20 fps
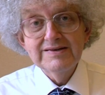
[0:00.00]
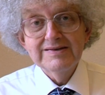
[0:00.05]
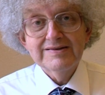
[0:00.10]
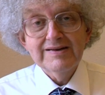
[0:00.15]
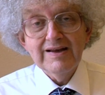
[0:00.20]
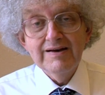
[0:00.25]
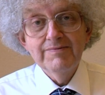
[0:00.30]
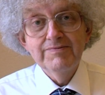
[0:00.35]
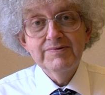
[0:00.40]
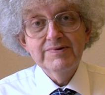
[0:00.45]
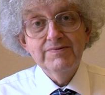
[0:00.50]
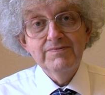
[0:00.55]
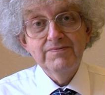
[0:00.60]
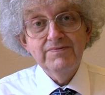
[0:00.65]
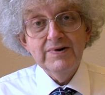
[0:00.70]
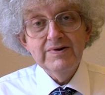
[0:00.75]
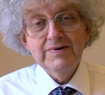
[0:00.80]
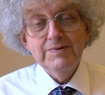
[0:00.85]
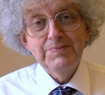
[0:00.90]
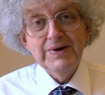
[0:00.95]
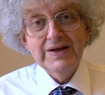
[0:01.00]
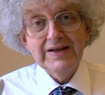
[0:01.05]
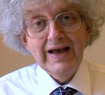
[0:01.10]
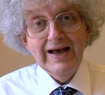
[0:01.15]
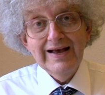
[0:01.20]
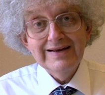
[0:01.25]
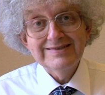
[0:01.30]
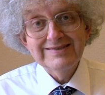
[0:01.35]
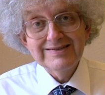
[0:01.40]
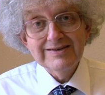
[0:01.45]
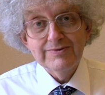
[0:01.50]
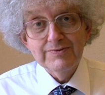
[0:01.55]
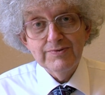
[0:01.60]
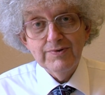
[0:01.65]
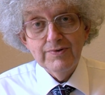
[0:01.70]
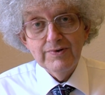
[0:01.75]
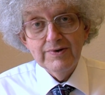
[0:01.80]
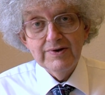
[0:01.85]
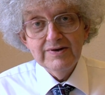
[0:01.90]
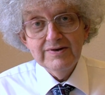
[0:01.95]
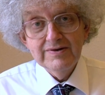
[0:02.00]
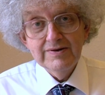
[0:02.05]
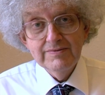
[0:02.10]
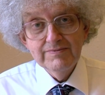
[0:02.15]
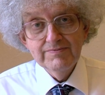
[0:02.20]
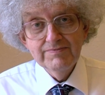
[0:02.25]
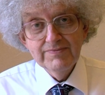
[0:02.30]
discovered a very big asteroid,